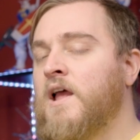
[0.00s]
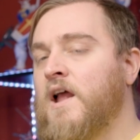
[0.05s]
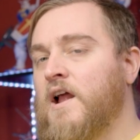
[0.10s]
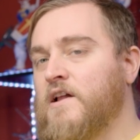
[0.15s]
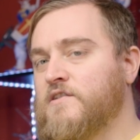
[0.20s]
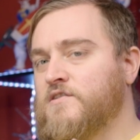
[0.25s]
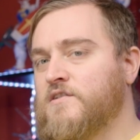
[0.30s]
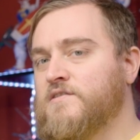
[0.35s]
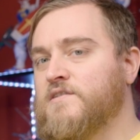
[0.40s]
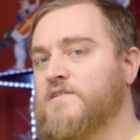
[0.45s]

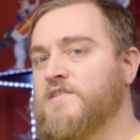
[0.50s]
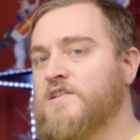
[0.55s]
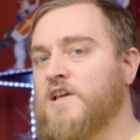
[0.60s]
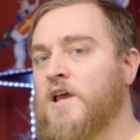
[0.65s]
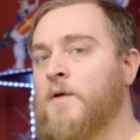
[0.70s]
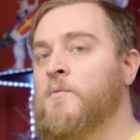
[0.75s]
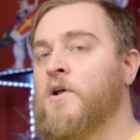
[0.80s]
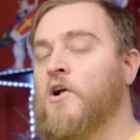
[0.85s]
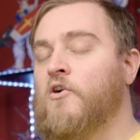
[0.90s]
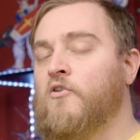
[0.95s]
It's not the
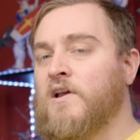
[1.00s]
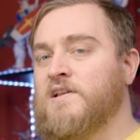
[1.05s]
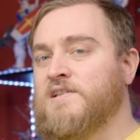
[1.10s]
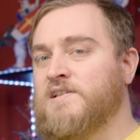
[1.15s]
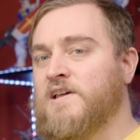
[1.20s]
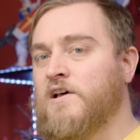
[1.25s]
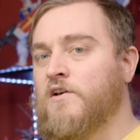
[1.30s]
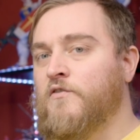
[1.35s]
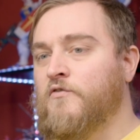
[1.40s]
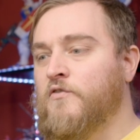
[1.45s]
same
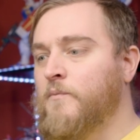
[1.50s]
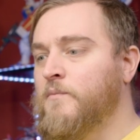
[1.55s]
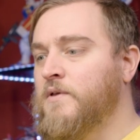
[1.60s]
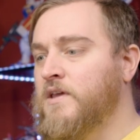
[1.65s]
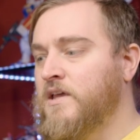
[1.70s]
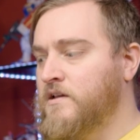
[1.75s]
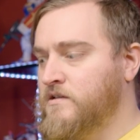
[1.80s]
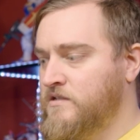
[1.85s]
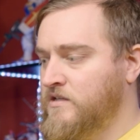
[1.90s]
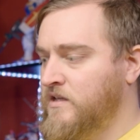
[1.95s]
grayscale from
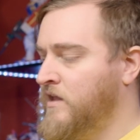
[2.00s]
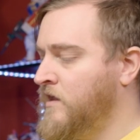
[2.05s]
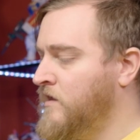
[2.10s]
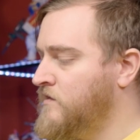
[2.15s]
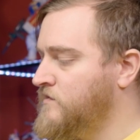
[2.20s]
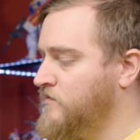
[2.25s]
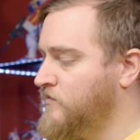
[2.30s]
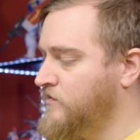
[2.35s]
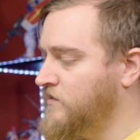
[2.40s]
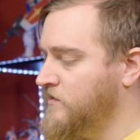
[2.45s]
kit to
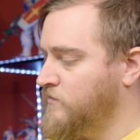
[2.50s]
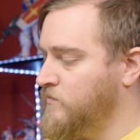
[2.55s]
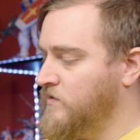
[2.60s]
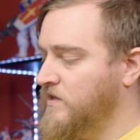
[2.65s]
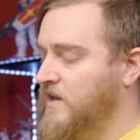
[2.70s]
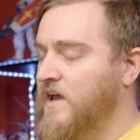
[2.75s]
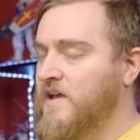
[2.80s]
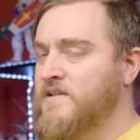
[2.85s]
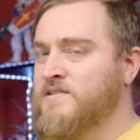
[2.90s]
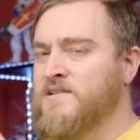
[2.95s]
kit. So this
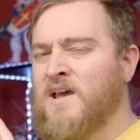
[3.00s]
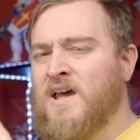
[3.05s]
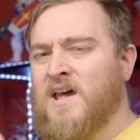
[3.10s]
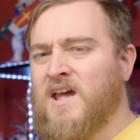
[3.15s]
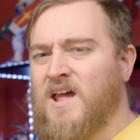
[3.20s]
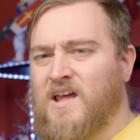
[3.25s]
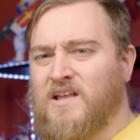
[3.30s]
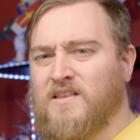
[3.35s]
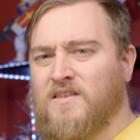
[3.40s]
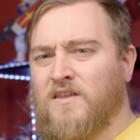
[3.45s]
one has
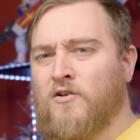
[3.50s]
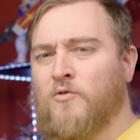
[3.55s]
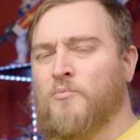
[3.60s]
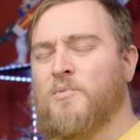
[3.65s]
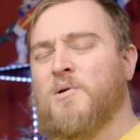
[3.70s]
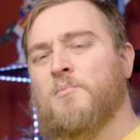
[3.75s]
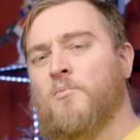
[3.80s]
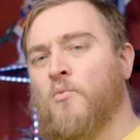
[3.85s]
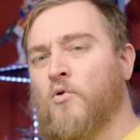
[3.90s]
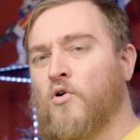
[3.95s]
a little
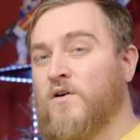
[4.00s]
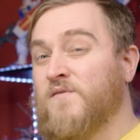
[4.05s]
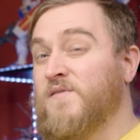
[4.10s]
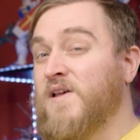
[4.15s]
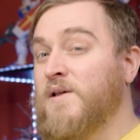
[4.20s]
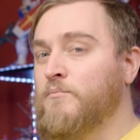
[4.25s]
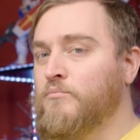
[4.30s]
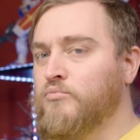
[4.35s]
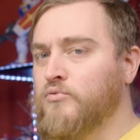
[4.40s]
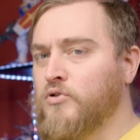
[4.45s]
bit more of
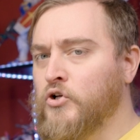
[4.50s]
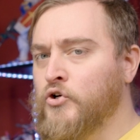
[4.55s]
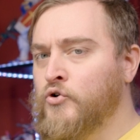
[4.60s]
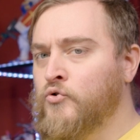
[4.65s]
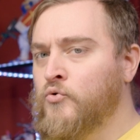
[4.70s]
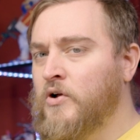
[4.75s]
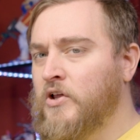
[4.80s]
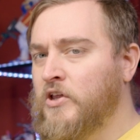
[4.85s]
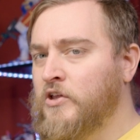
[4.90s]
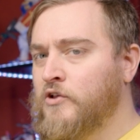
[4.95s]
a
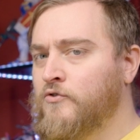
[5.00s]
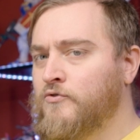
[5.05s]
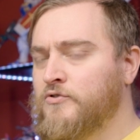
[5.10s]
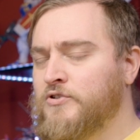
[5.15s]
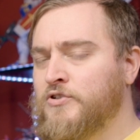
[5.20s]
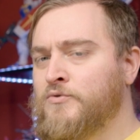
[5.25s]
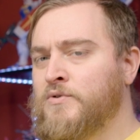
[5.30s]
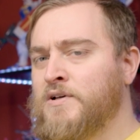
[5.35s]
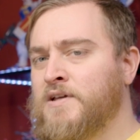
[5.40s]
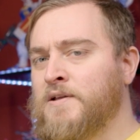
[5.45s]
blue hue
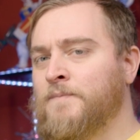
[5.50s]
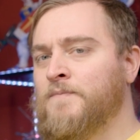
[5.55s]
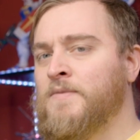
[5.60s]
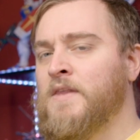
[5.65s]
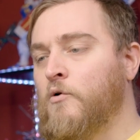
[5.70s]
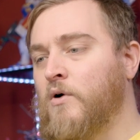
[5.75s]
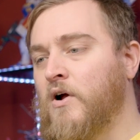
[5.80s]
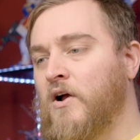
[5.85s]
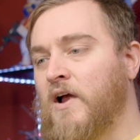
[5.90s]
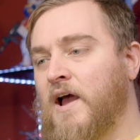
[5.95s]
to it,
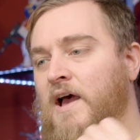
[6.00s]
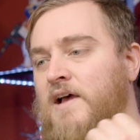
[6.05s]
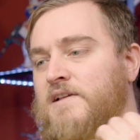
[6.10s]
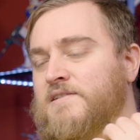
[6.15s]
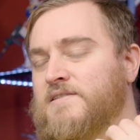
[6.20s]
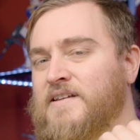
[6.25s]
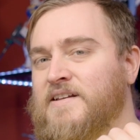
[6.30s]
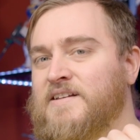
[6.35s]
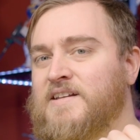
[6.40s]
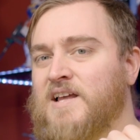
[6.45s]

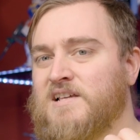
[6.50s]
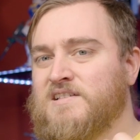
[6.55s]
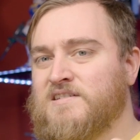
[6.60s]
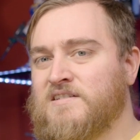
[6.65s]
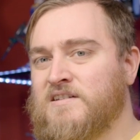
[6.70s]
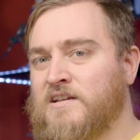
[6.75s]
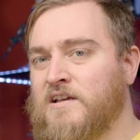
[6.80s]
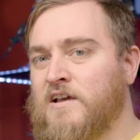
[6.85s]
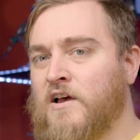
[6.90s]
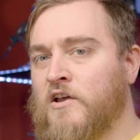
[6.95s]
whereas the
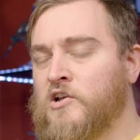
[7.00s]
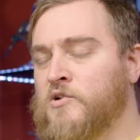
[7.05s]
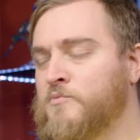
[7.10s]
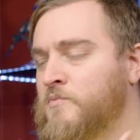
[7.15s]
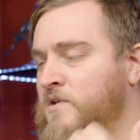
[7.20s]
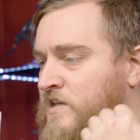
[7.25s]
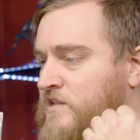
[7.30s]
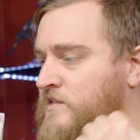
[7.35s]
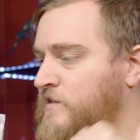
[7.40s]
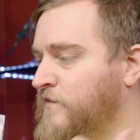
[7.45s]
Destiny
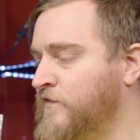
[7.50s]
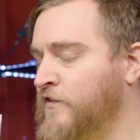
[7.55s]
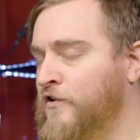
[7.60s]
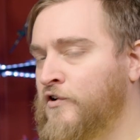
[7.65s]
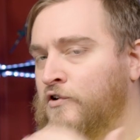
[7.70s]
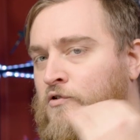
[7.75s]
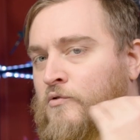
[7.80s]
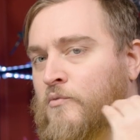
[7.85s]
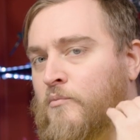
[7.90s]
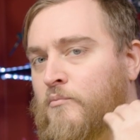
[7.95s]
Gundam is
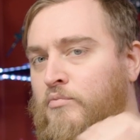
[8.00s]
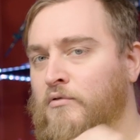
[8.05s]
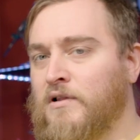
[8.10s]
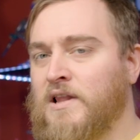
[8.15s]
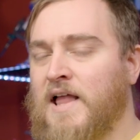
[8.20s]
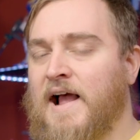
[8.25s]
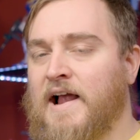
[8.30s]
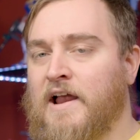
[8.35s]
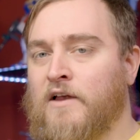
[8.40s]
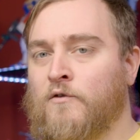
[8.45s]
full
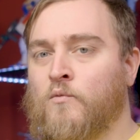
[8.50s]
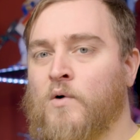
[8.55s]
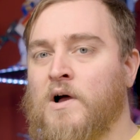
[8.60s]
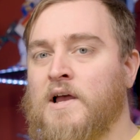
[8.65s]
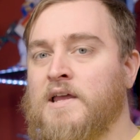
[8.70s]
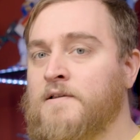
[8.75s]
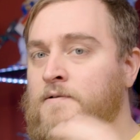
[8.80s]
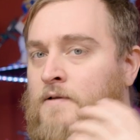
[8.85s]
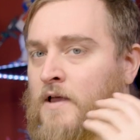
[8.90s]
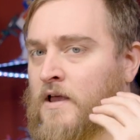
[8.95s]
black and
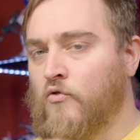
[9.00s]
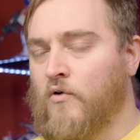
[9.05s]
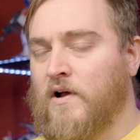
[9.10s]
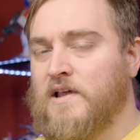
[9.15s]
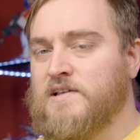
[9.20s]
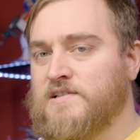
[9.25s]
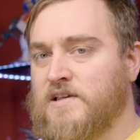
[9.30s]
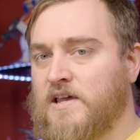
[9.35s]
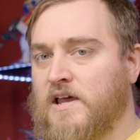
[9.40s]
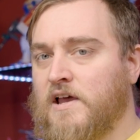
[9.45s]
white
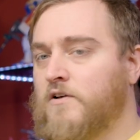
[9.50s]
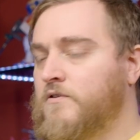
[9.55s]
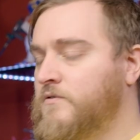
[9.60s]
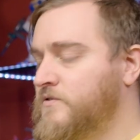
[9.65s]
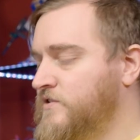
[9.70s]
grayscale.